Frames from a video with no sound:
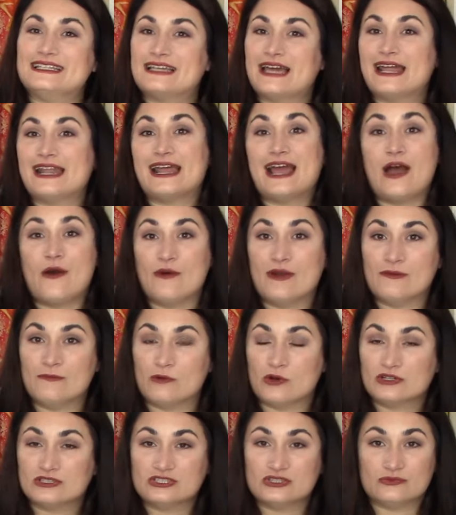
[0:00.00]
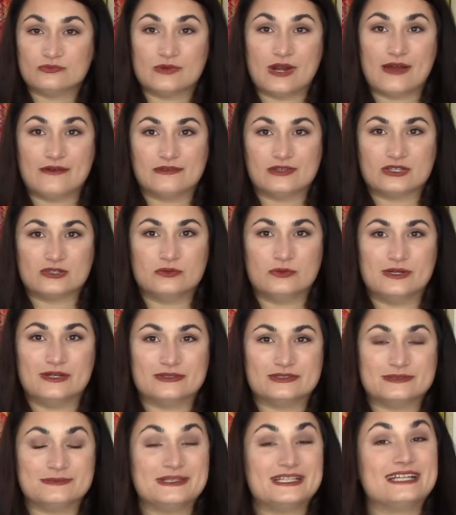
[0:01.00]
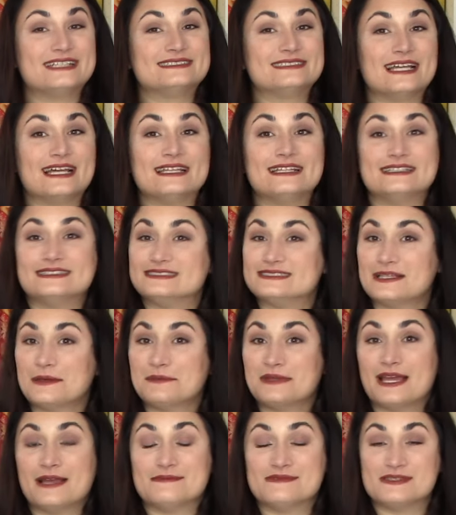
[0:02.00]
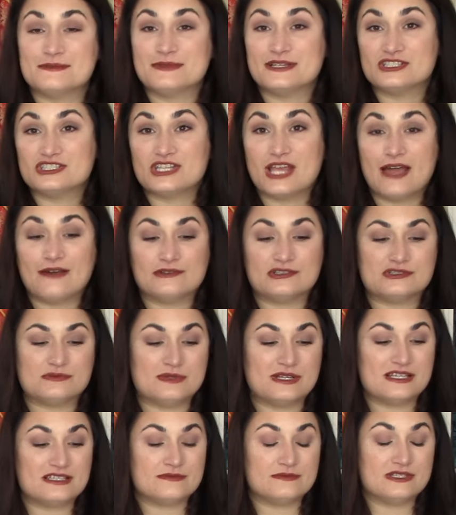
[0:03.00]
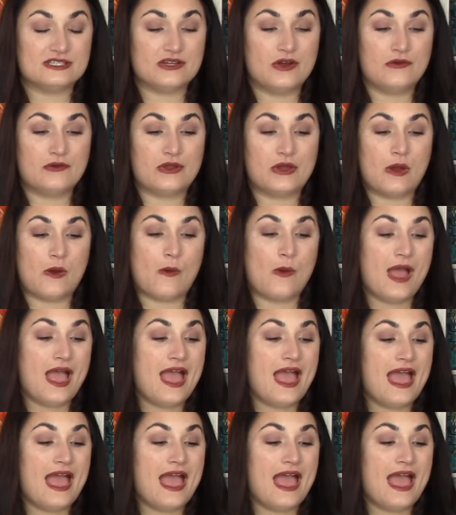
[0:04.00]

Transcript: kind of how I worked around the quilt, because that is sometimes a big challenge because we don't know